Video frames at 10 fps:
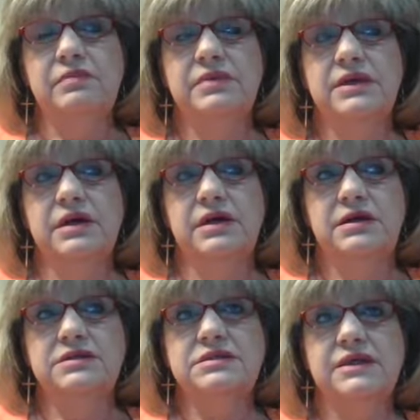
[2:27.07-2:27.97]

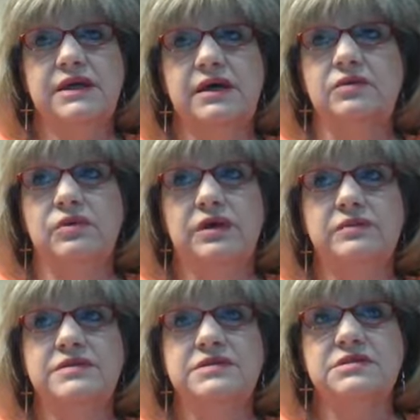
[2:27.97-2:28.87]
because he got away
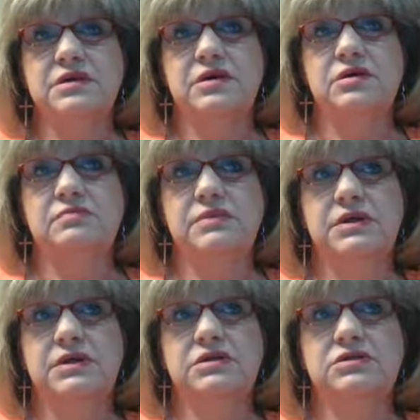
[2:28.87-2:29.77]
with so
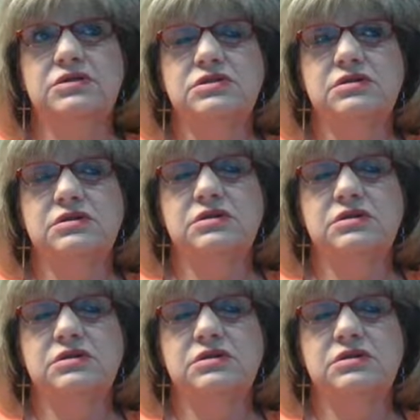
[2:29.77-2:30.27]
much.